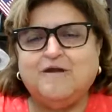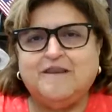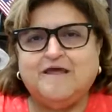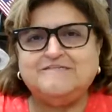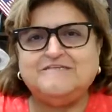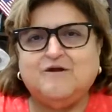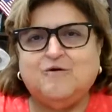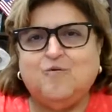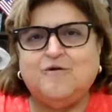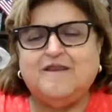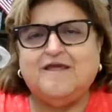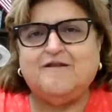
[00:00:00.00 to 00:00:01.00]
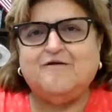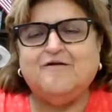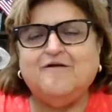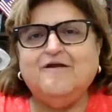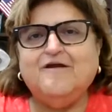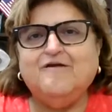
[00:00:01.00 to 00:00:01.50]
organizing
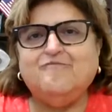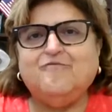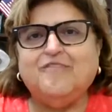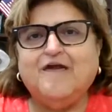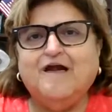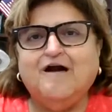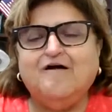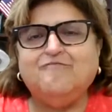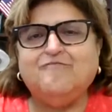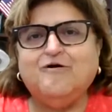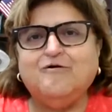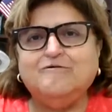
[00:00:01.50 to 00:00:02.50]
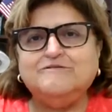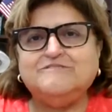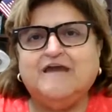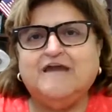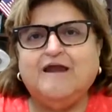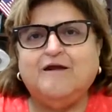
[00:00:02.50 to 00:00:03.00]
coordinator for the Gulf
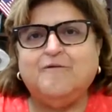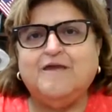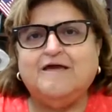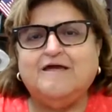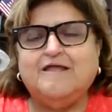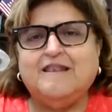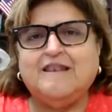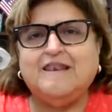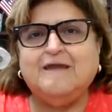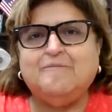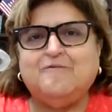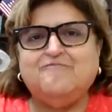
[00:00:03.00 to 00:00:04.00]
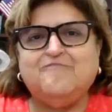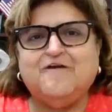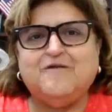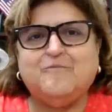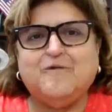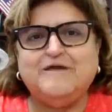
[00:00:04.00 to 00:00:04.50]
Coast Area Labor
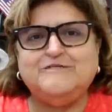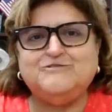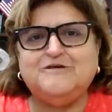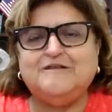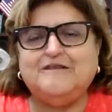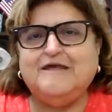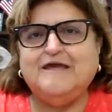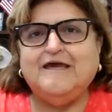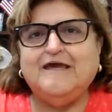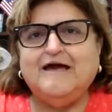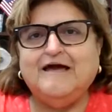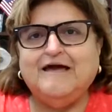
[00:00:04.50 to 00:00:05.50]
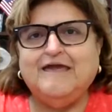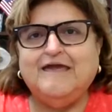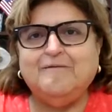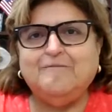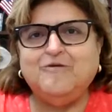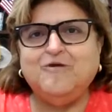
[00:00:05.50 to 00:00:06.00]
Federation. I
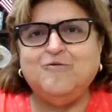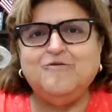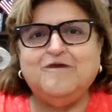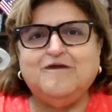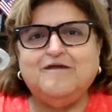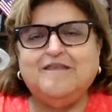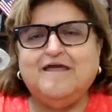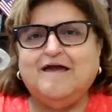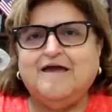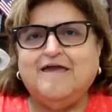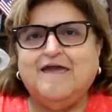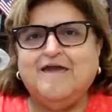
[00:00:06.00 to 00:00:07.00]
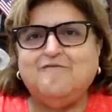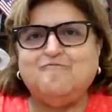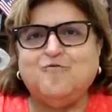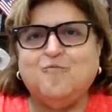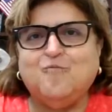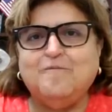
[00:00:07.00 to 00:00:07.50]
am union. I am
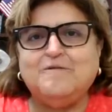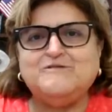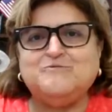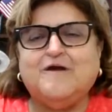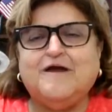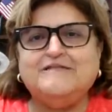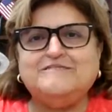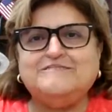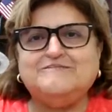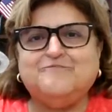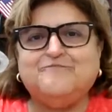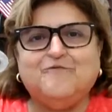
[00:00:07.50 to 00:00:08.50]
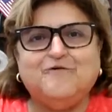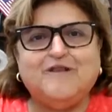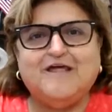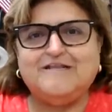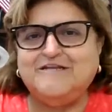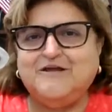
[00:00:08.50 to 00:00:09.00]
for women's rights, for
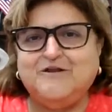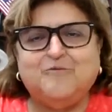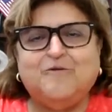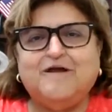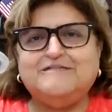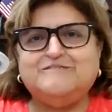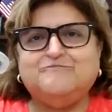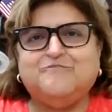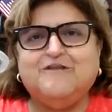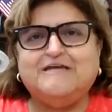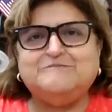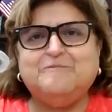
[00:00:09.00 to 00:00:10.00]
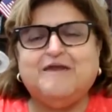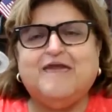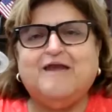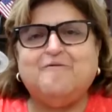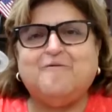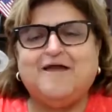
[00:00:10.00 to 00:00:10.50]
Latino rights, and for lesbian
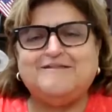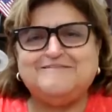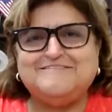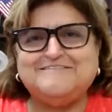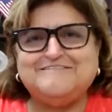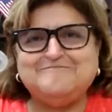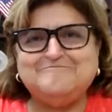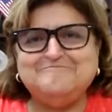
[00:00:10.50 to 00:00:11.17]
gay rights.